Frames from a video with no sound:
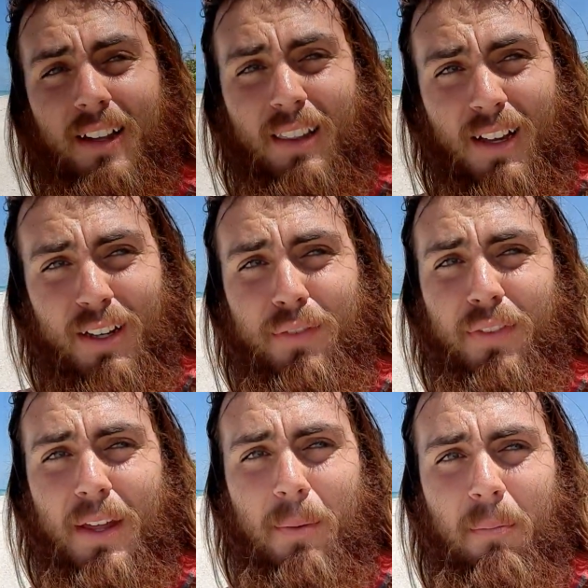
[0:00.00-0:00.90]
a lot of
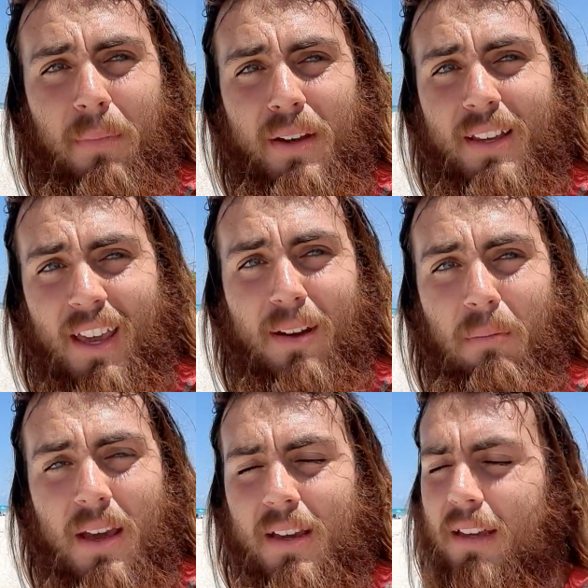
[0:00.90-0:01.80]
them can't
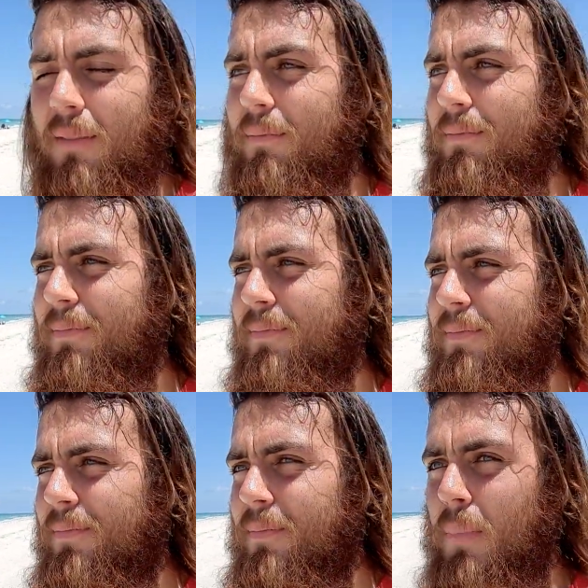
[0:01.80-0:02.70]
make it
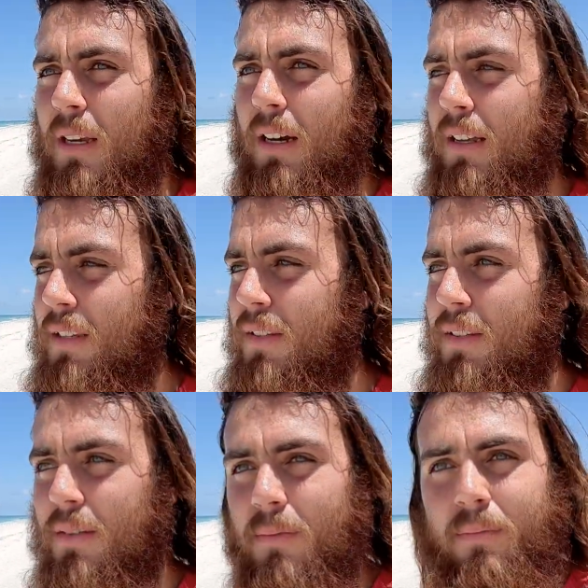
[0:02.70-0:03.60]

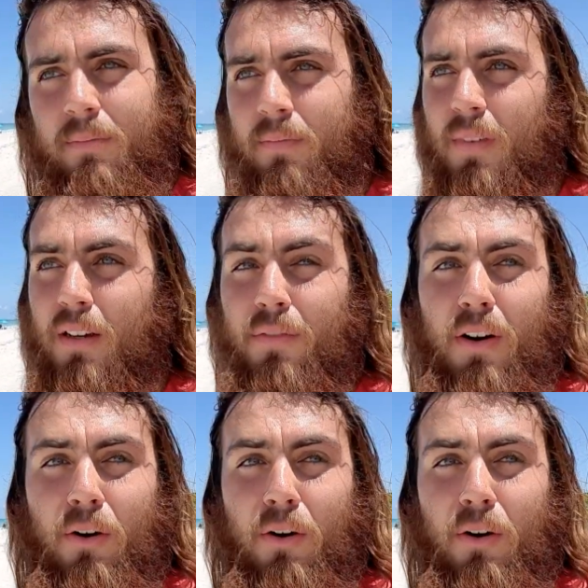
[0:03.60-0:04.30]
because of